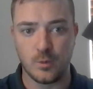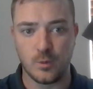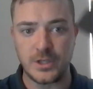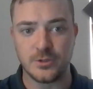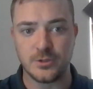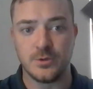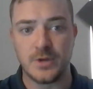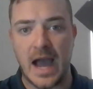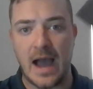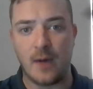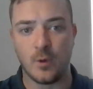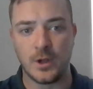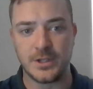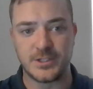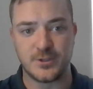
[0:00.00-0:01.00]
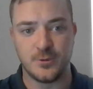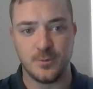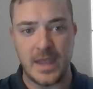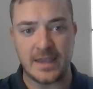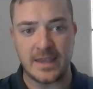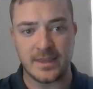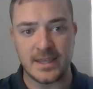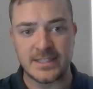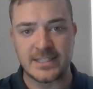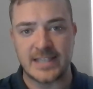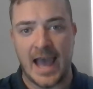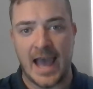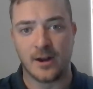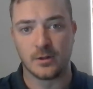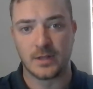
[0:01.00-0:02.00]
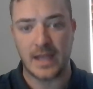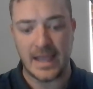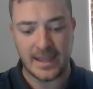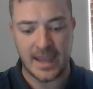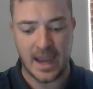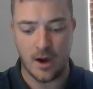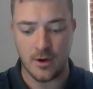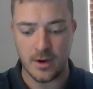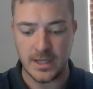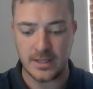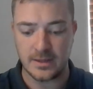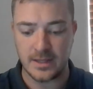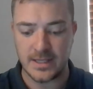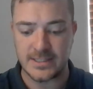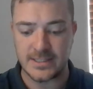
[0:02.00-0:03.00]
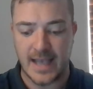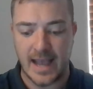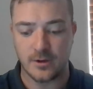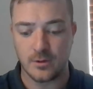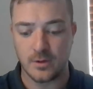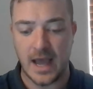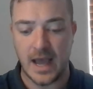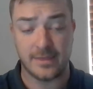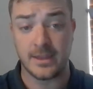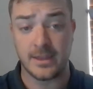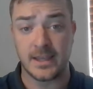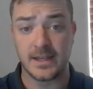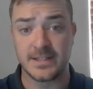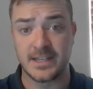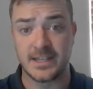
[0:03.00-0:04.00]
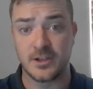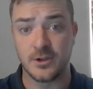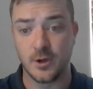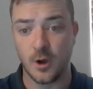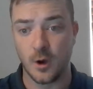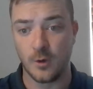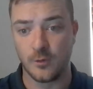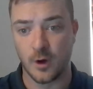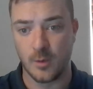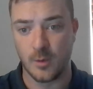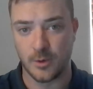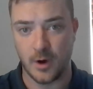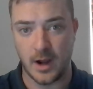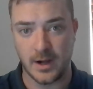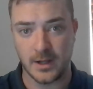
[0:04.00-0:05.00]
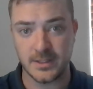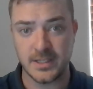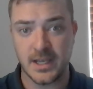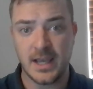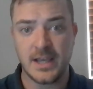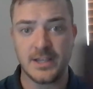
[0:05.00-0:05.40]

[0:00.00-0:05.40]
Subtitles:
We do not want to make this. I don't like carrying this. I do not think it is a good overall product.